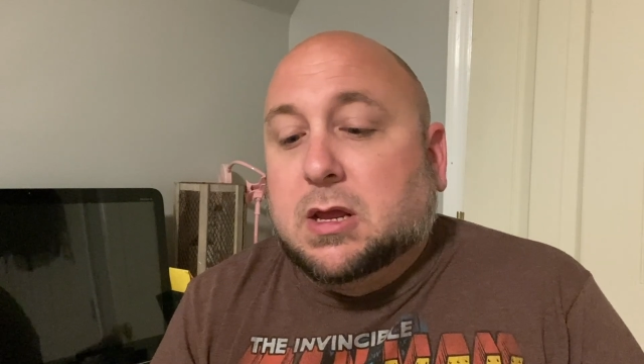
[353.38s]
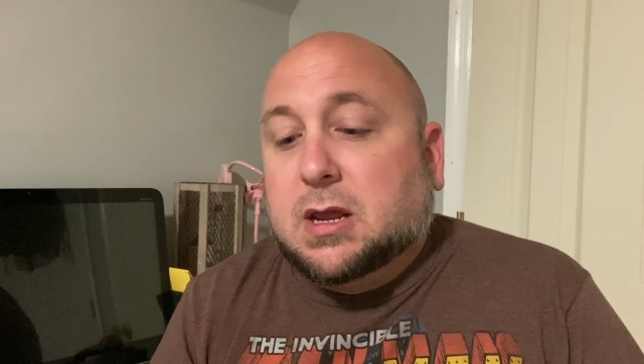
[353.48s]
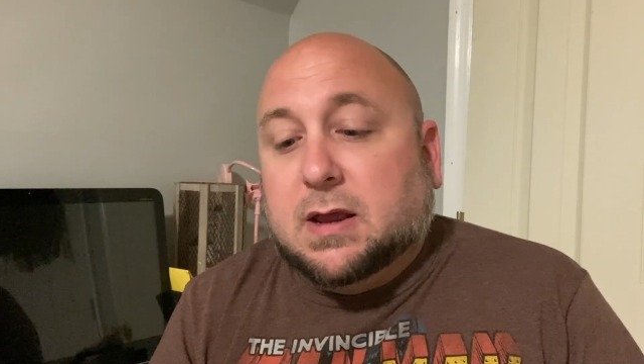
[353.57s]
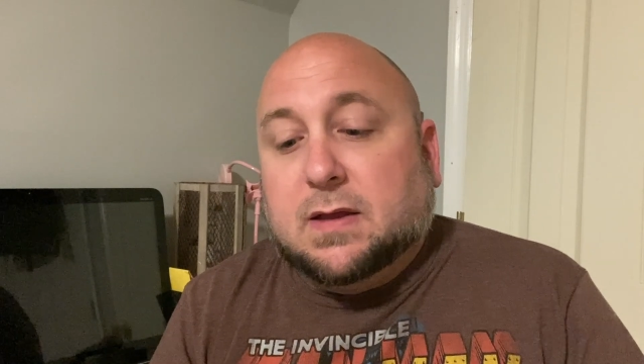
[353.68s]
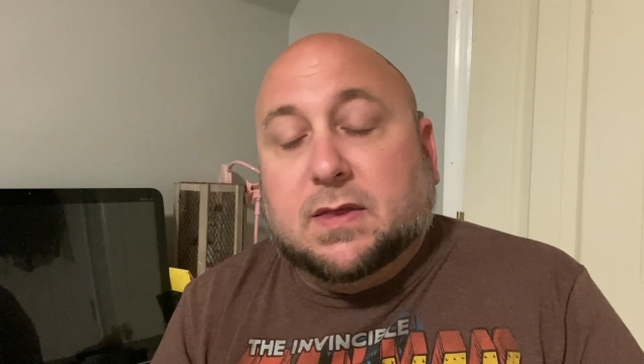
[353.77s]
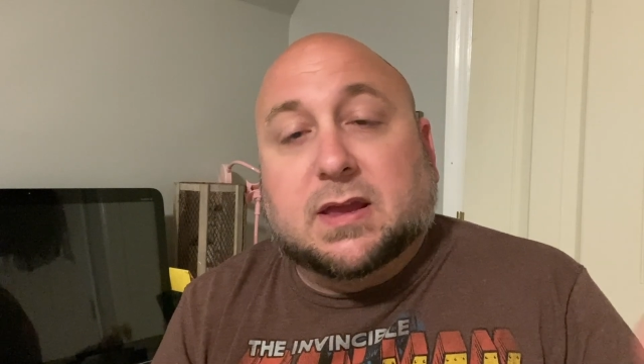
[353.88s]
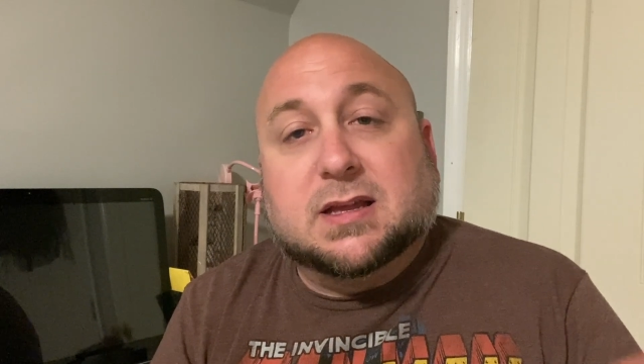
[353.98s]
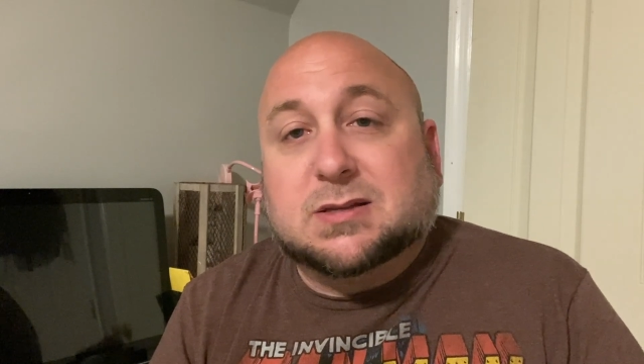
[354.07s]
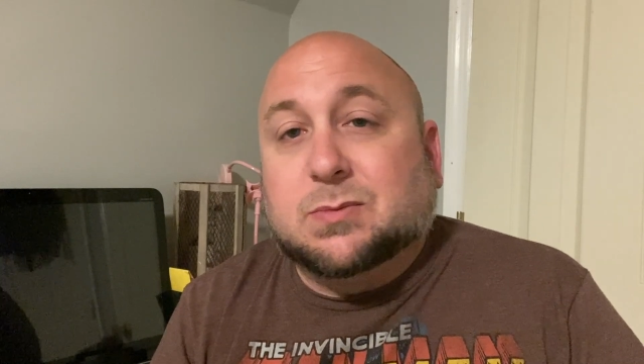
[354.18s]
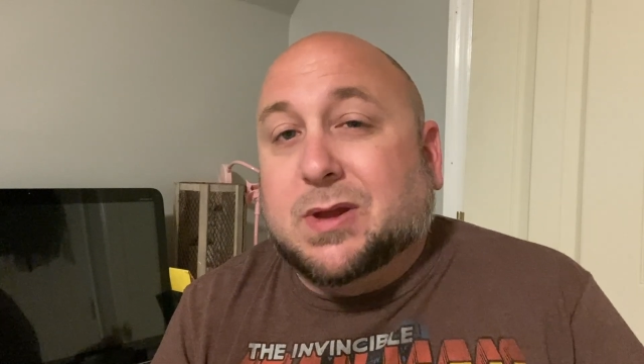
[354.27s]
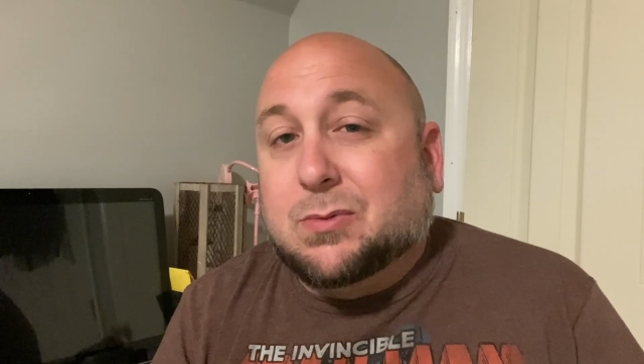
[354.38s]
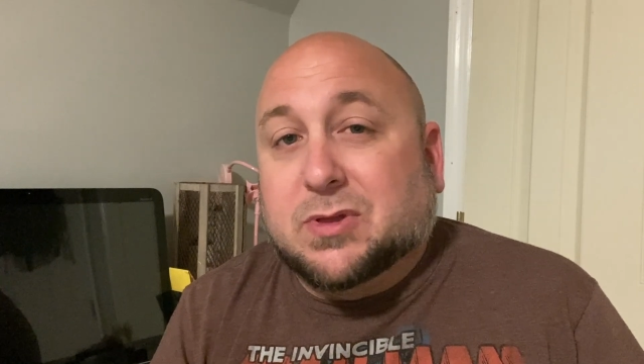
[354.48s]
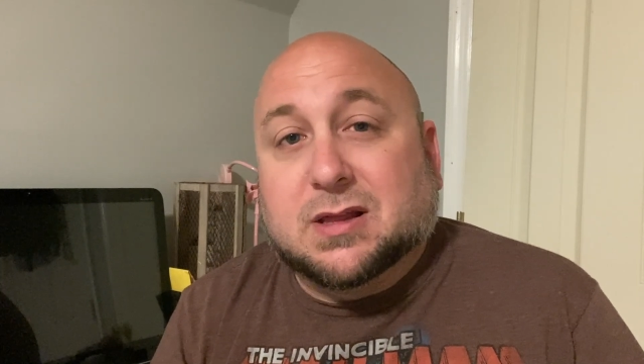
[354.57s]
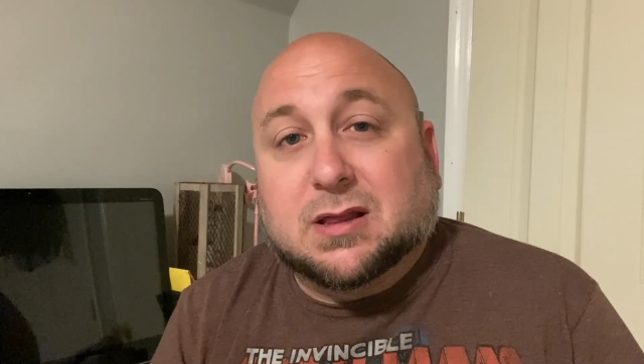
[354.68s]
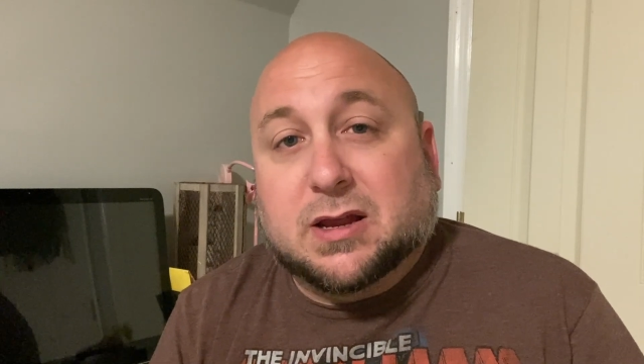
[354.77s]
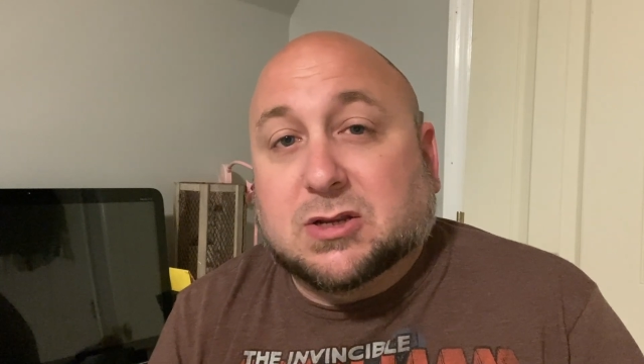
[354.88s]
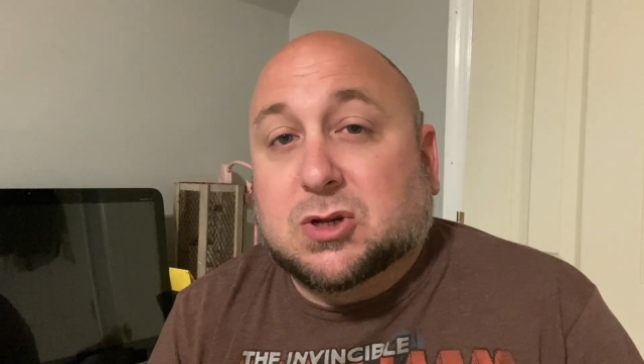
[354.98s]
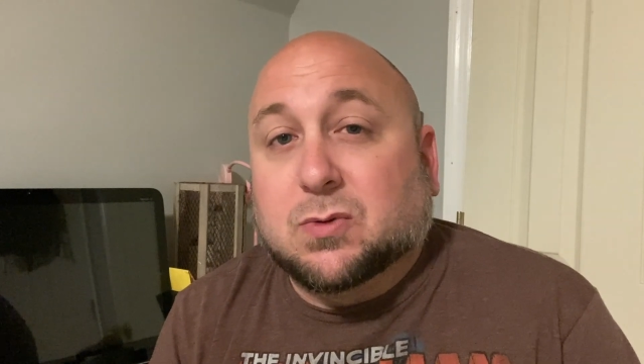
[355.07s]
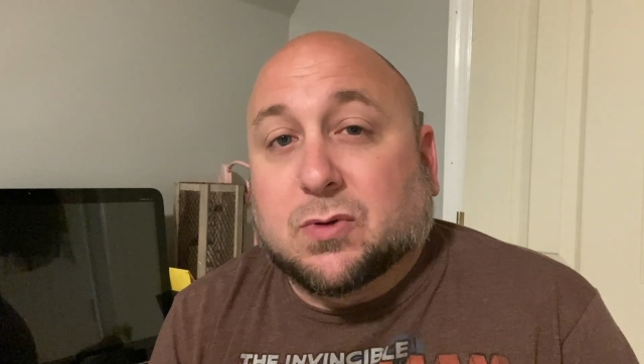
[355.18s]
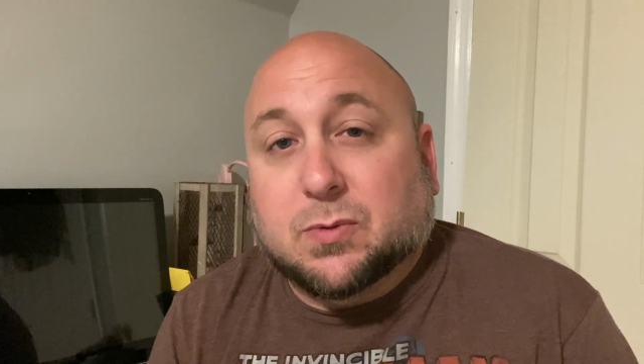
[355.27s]
and they get to me within like
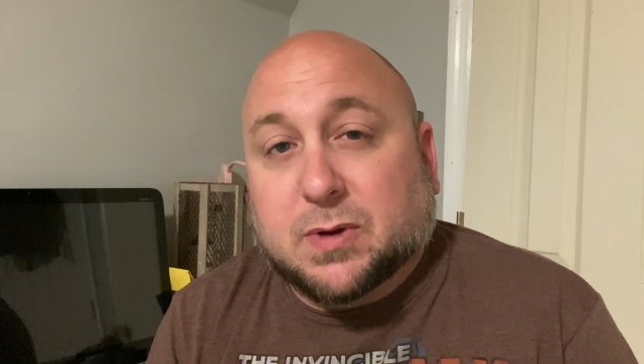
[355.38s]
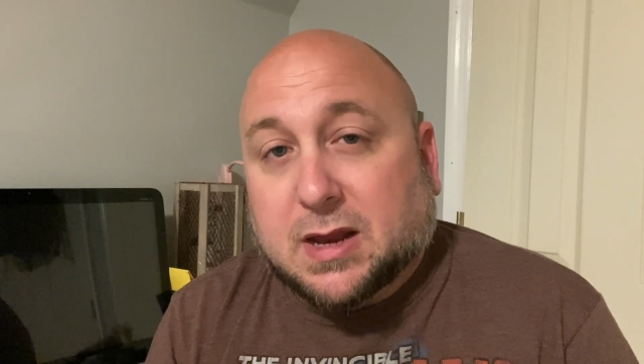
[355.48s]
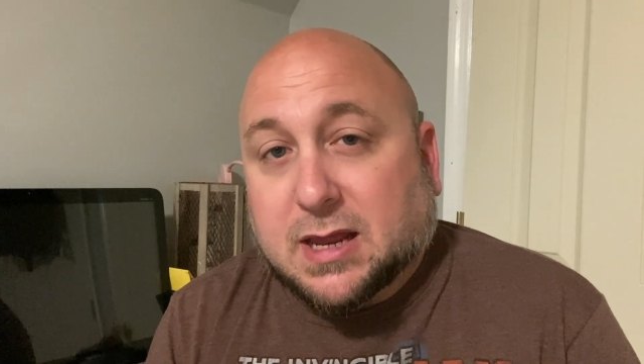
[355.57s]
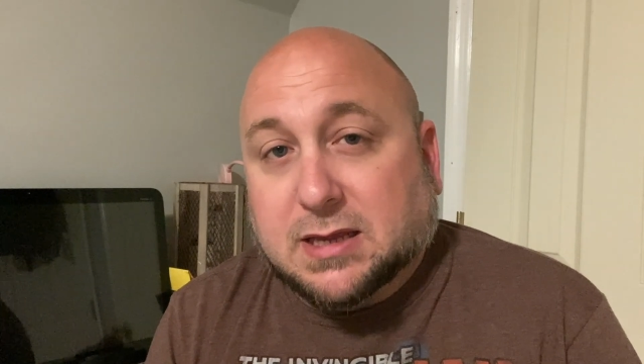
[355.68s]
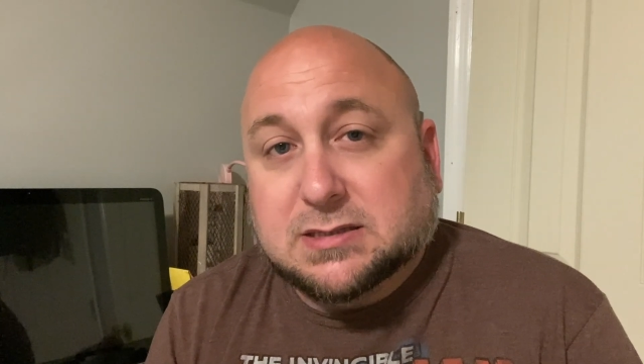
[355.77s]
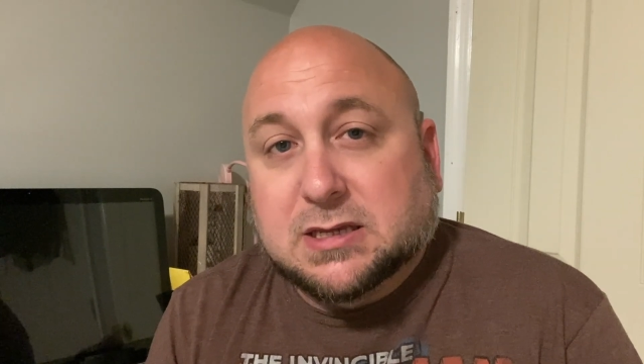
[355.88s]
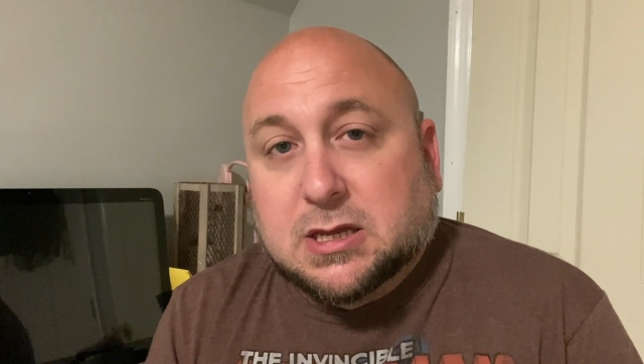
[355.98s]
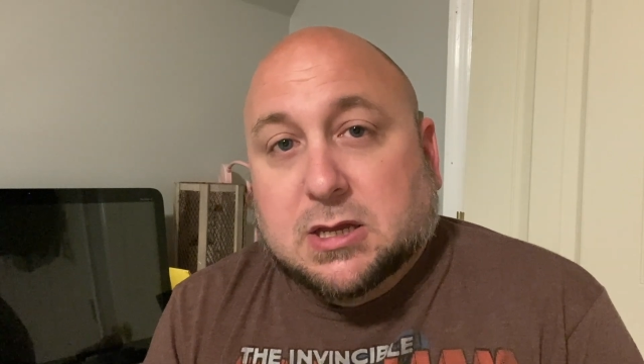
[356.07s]
two or three days.